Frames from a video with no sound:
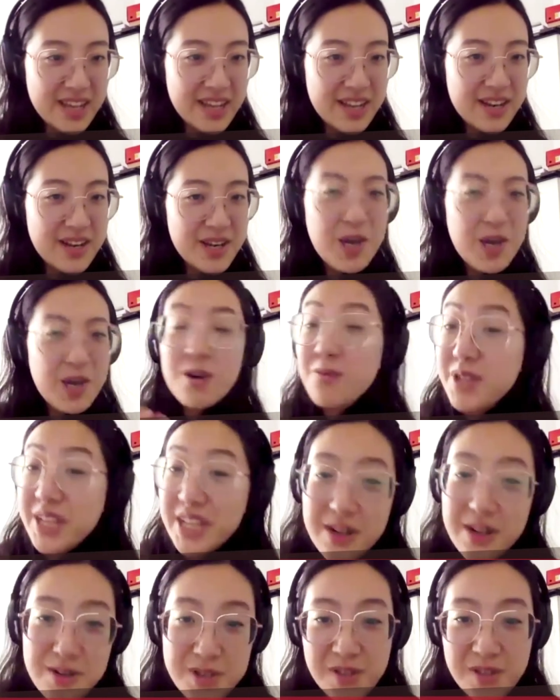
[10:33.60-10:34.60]
no one really
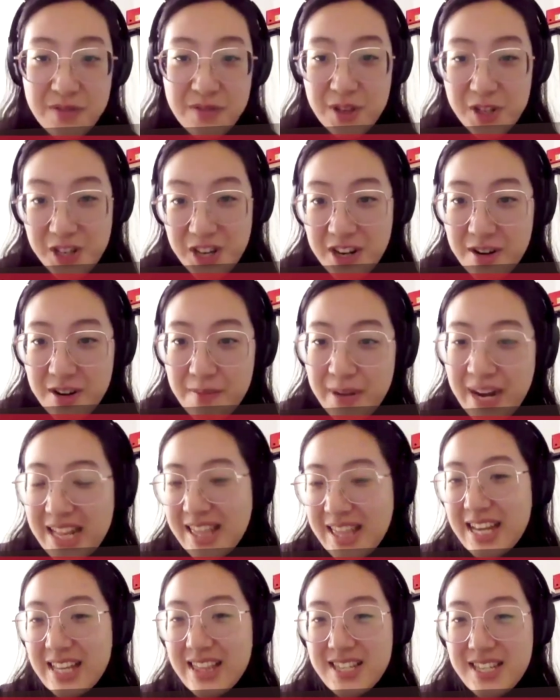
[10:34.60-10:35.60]
knows the future, but I
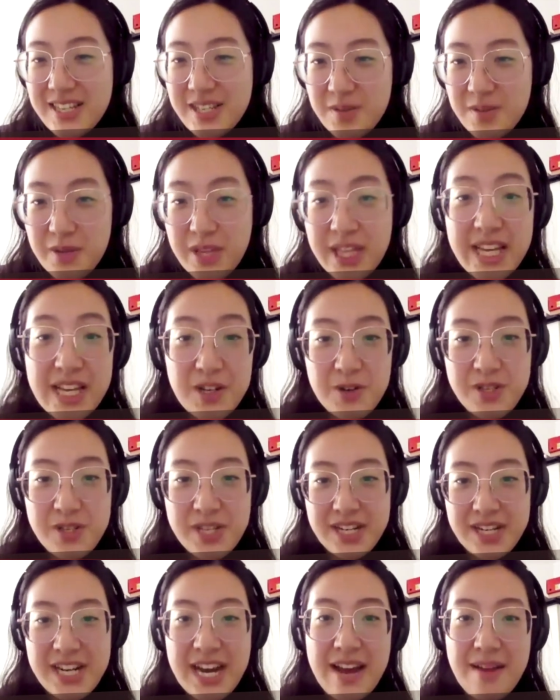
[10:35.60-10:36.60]
think this is a really
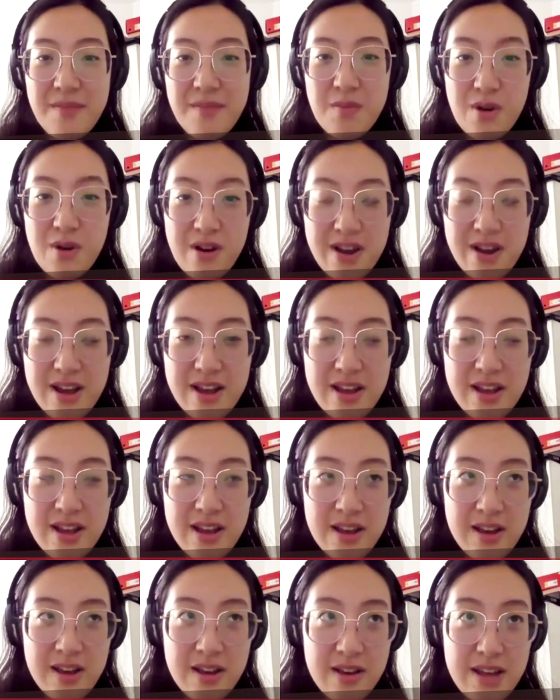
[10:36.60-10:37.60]
interesting time where
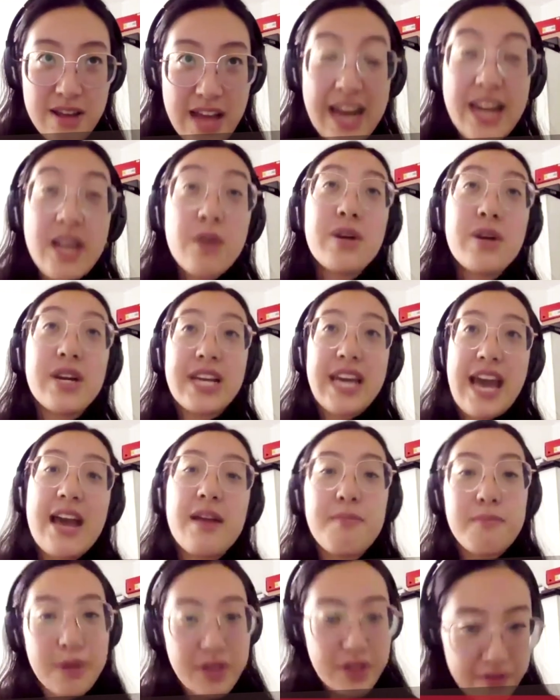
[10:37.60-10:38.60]
anyone
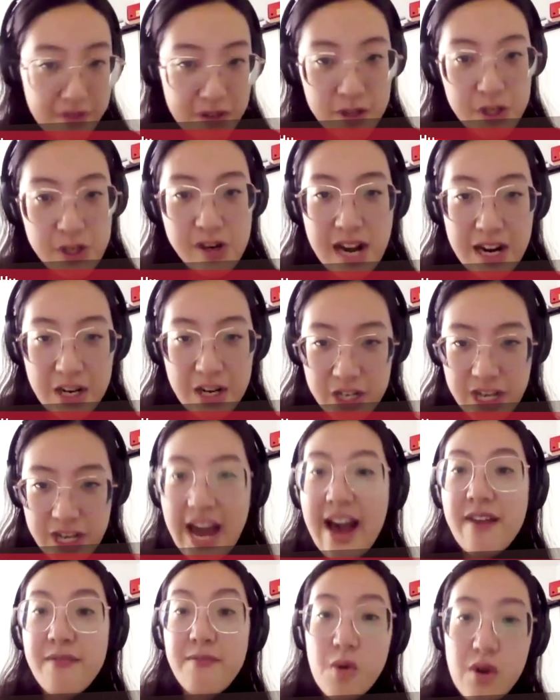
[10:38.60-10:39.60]
can build a feature and actually
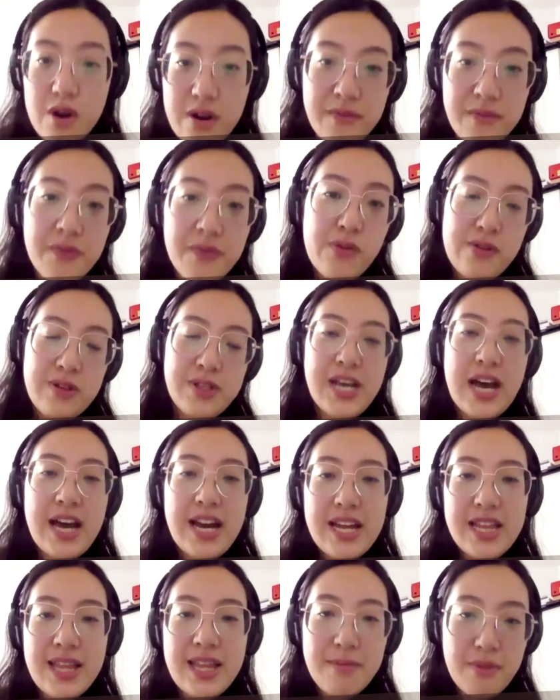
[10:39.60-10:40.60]
have more influence on
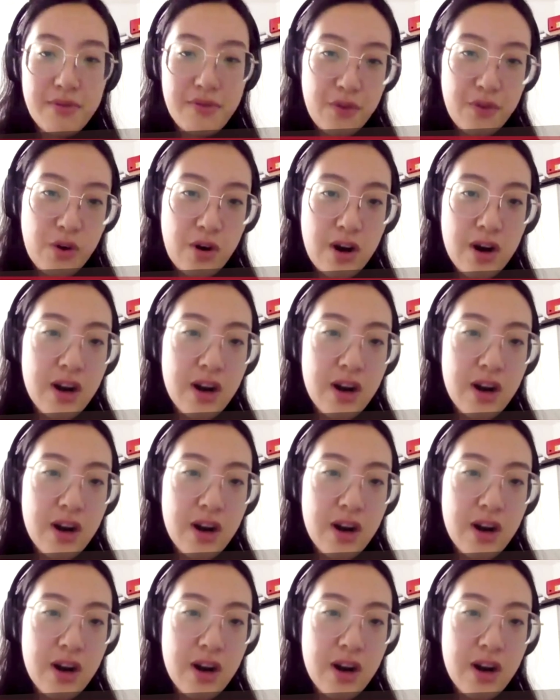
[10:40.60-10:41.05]
it than before.